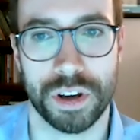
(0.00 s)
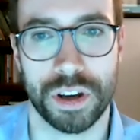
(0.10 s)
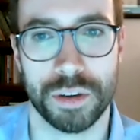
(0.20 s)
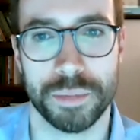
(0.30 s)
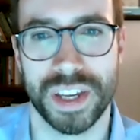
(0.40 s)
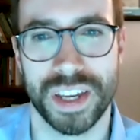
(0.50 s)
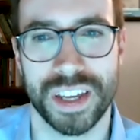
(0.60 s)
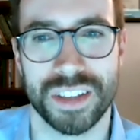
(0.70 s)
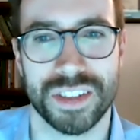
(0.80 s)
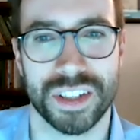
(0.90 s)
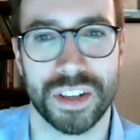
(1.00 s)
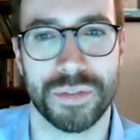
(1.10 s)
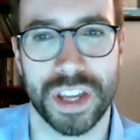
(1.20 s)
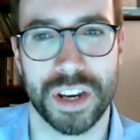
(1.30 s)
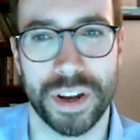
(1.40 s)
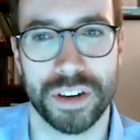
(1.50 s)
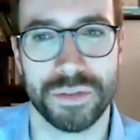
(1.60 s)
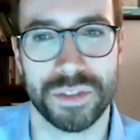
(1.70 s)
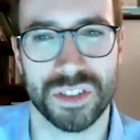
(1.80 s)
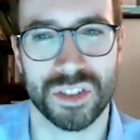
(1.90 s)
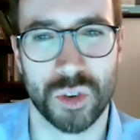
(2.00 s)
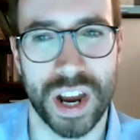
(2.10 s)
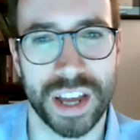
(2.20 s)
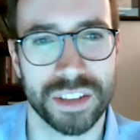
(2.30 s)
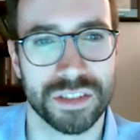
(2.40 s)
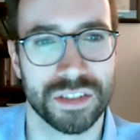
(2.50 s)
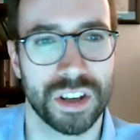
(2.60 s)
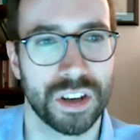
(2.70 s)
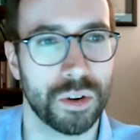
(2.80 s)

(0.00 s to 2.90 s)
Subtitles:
a significant amount of distress